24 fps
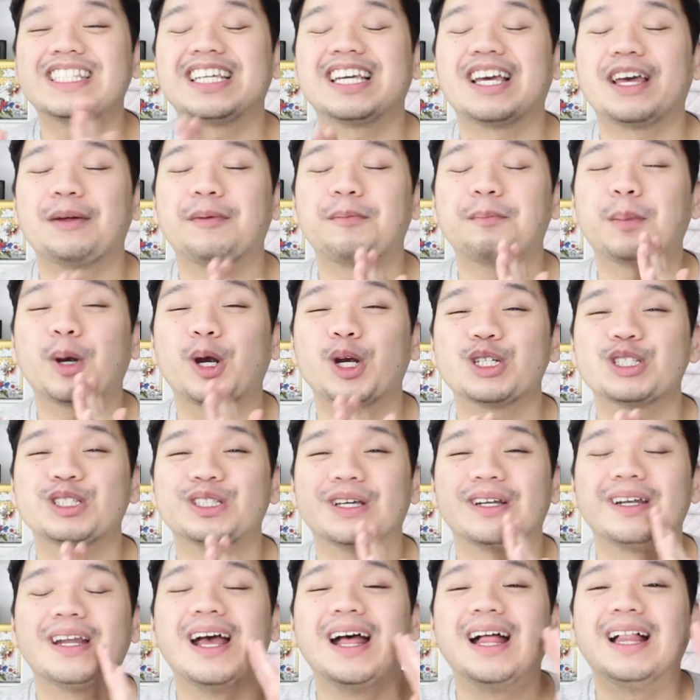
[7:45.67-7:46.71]
see it in
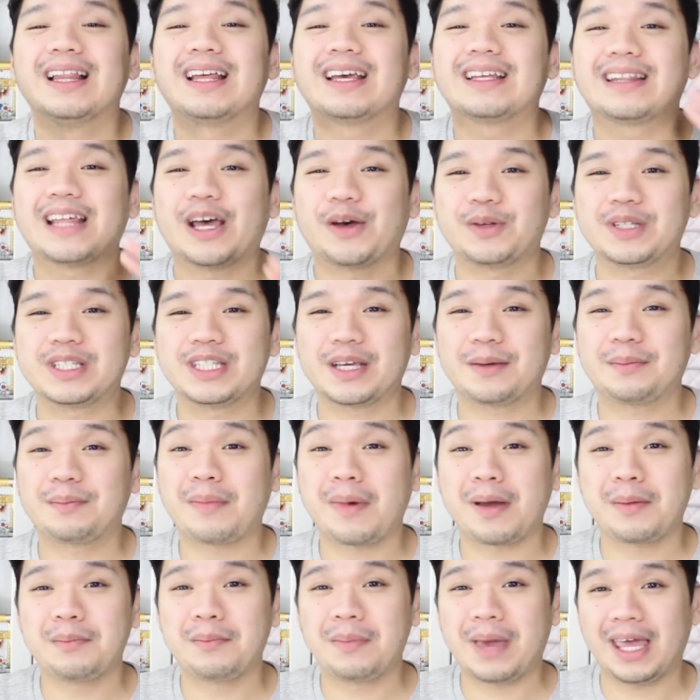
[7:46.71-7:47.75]
person. Like that was like
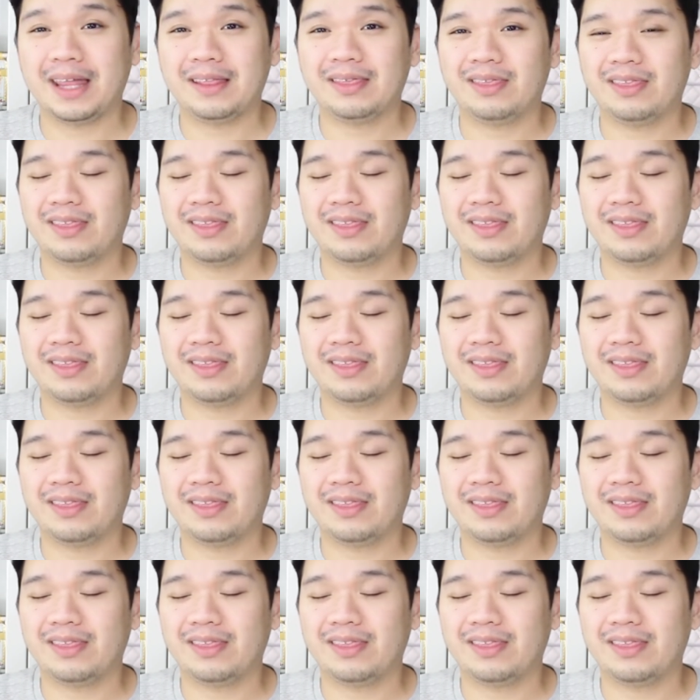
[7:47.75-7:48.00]
my main